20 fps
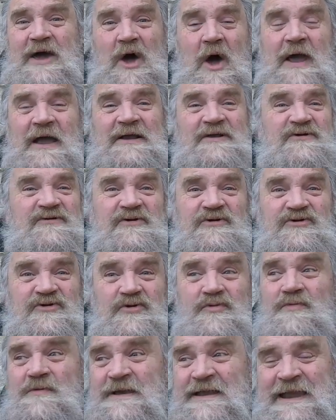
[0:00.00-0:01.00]
going to
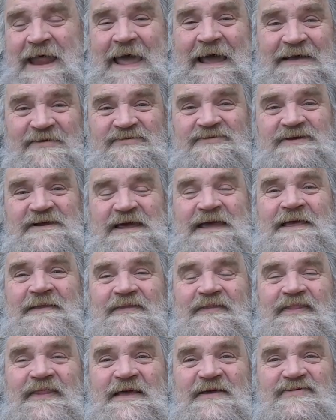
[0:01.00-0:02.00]
do next
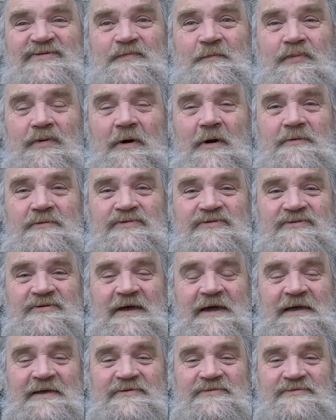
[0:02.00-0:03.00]
in this
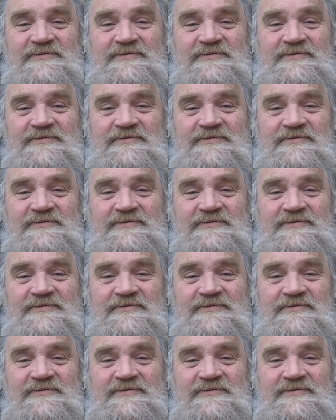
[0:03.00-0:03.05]
process.